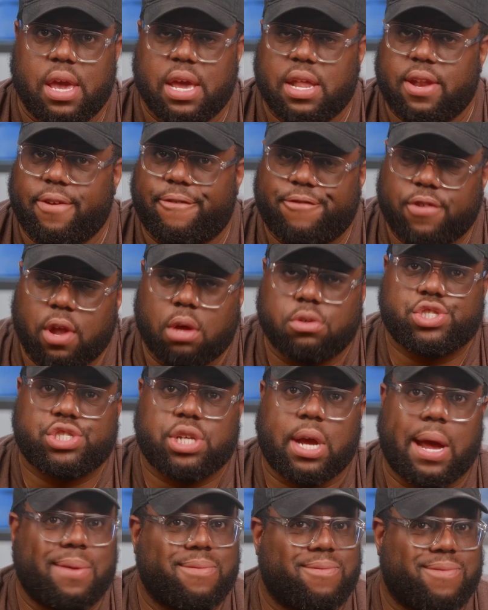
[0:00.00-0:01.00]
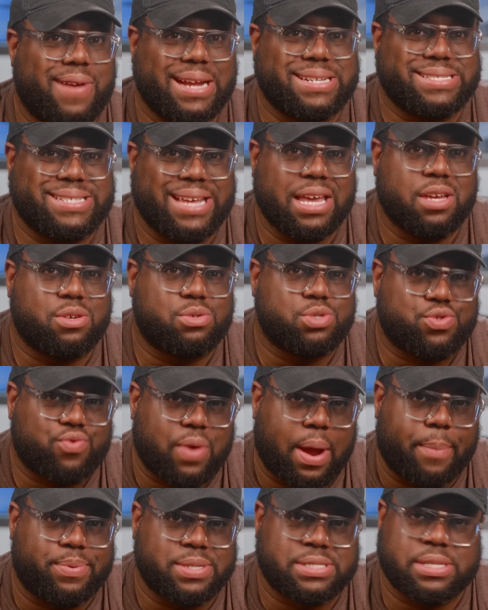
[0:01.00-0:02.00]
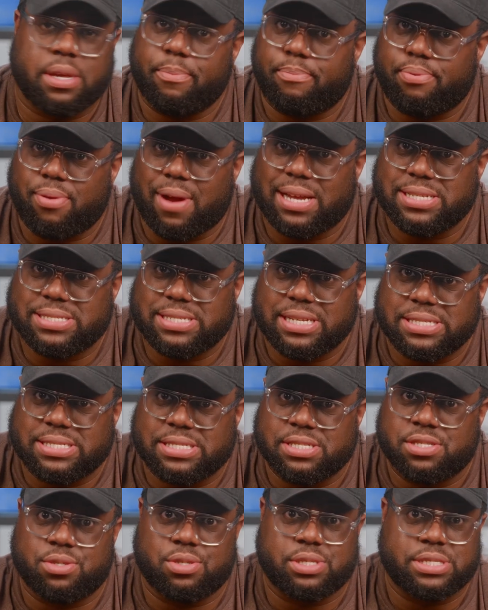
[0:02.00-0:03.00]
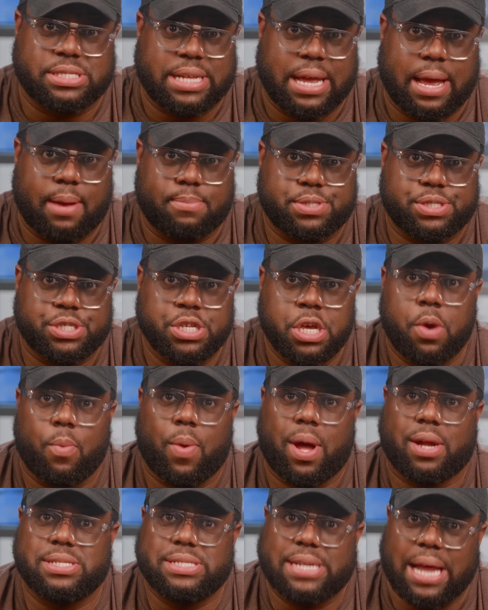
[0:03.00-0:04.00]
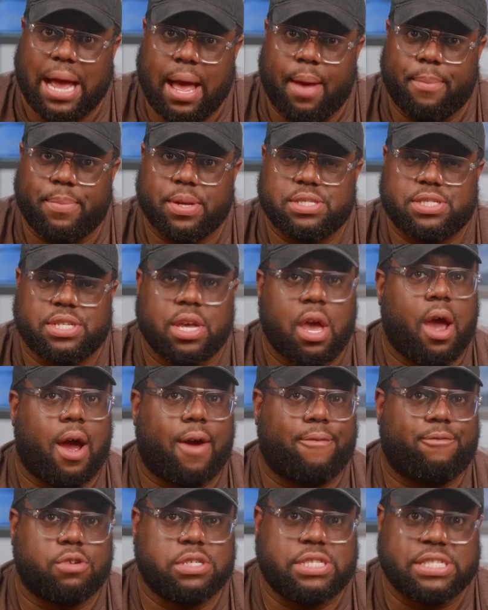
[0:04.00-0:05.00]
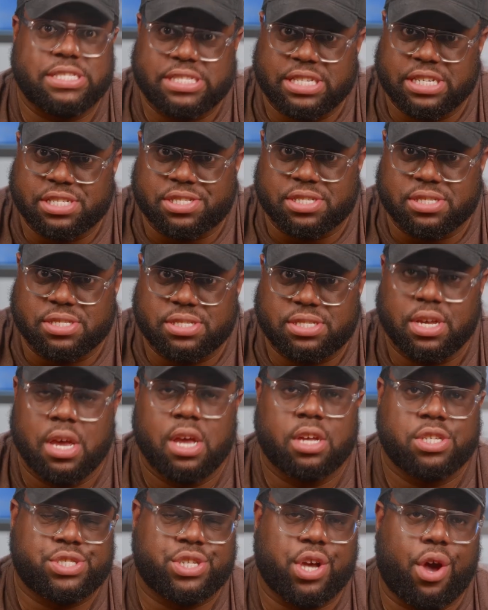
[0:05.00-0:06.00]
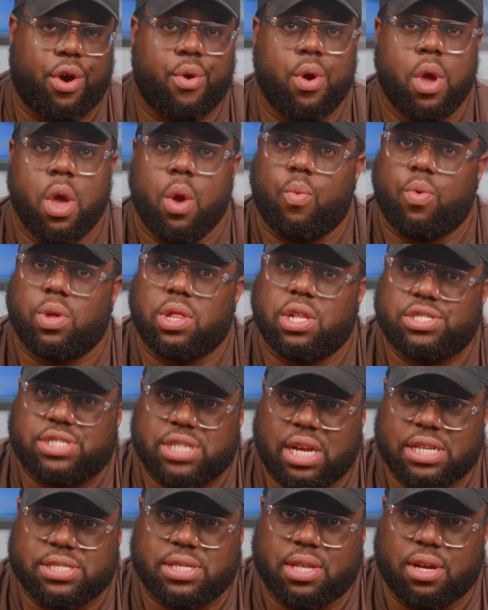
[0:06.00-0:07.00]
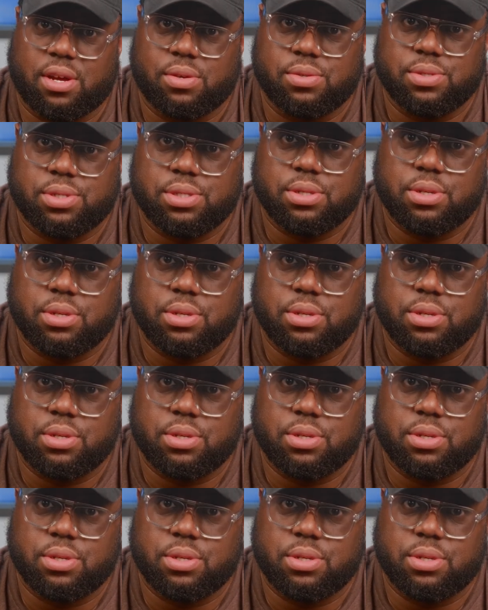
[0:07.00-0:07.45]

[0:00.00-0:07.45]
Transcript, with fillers: In a flowchart, rectangles represent processes or steps, while diamonds are for decisions, so we'll adjust those.